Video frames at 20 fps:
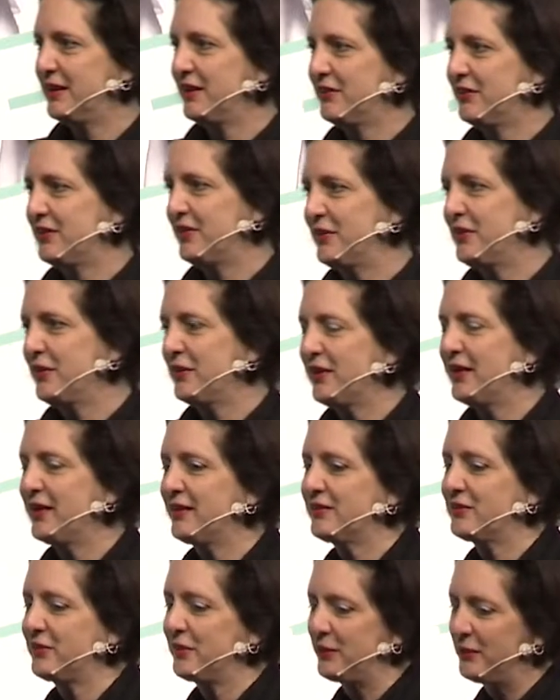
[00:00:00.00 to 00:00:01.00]
I said, oh,
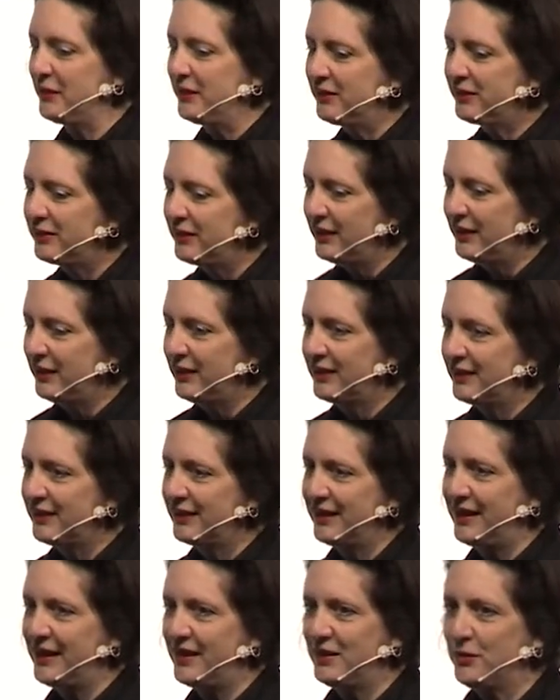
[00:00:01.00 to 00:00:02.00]
that's so
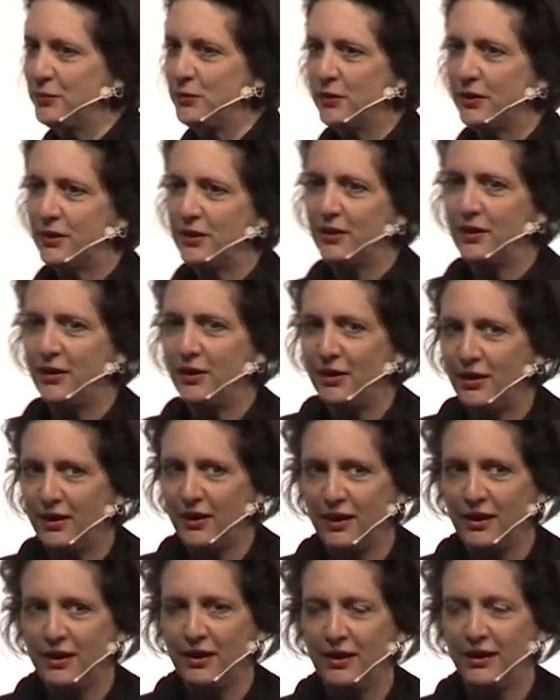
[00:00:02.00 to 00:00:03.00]
easy, Andy
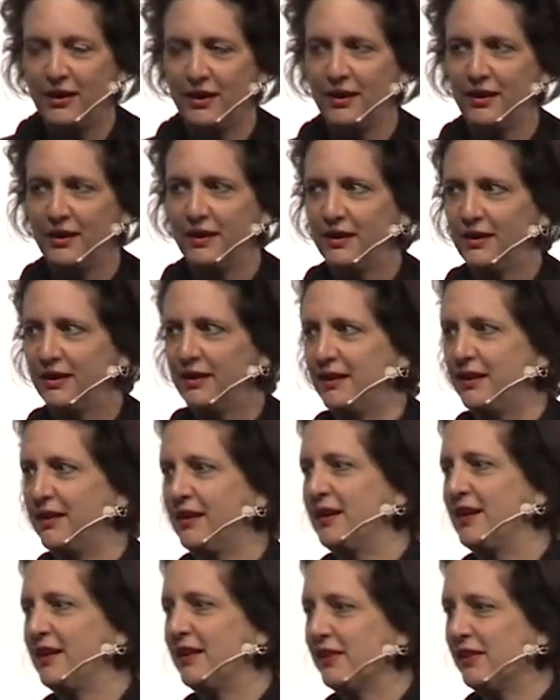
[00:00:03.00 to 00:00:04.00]
Warhol.
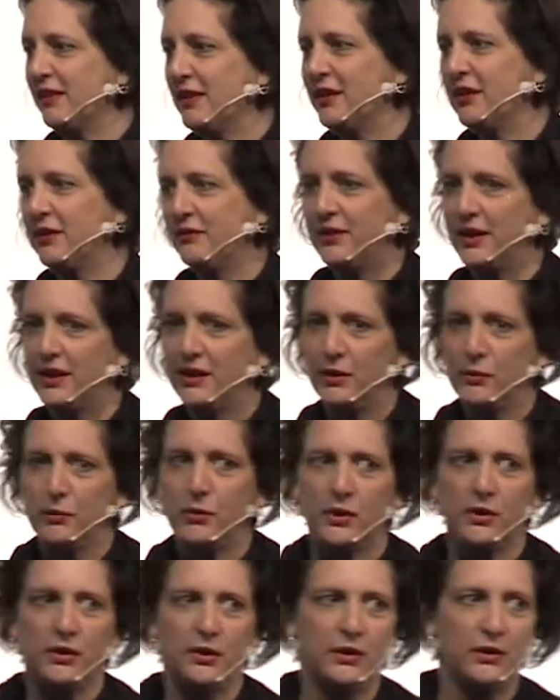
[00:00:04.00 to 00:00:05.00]
I loved Andy
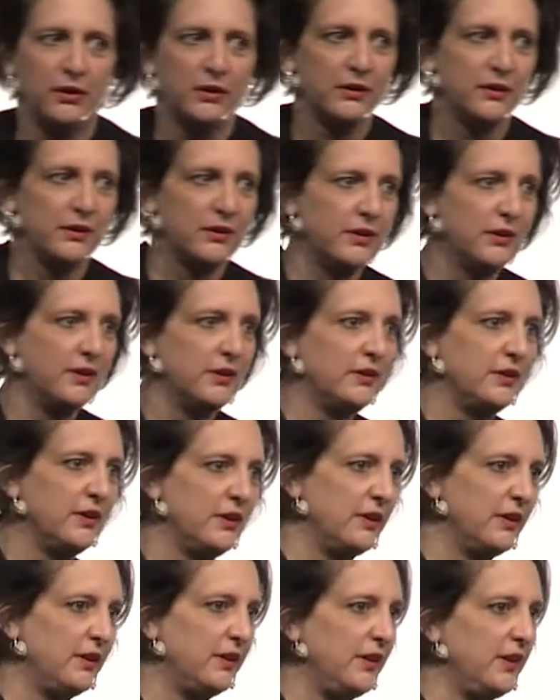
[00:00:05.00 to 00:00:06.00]
Warhol.
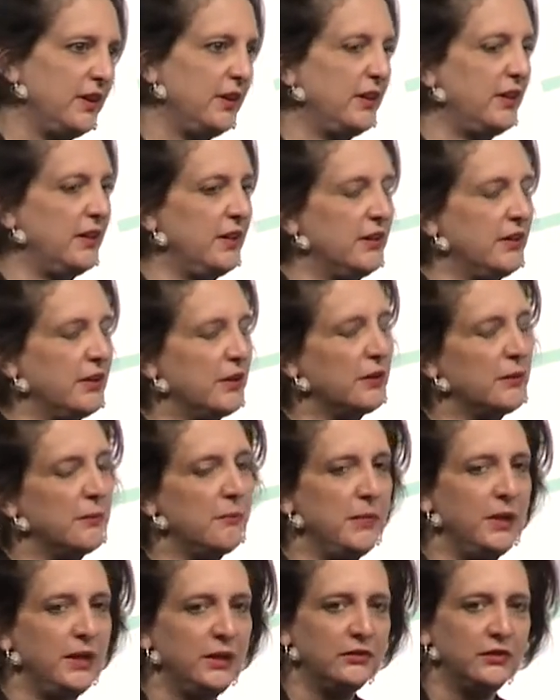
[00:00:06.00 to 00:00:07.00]

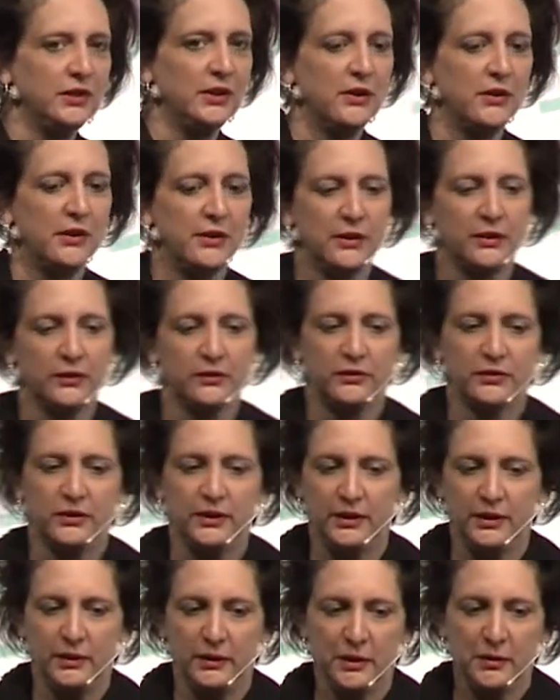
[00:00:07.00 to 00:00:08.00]
Amazing artist.
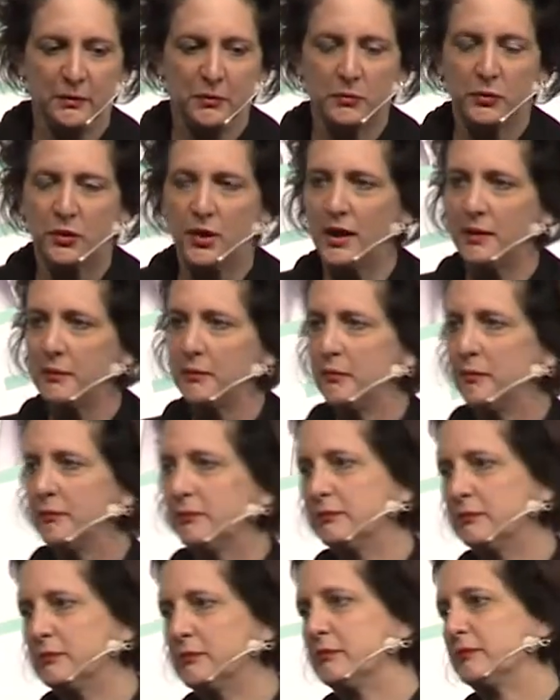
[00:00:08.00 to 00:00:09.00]
He
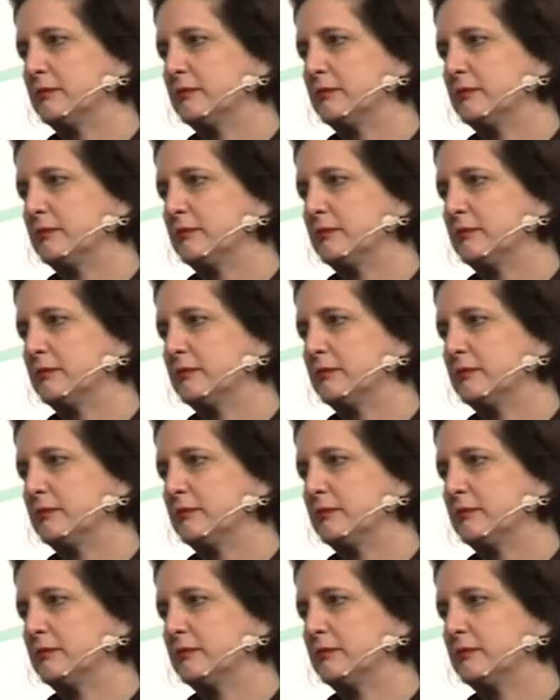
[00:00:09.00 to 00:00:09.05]
brought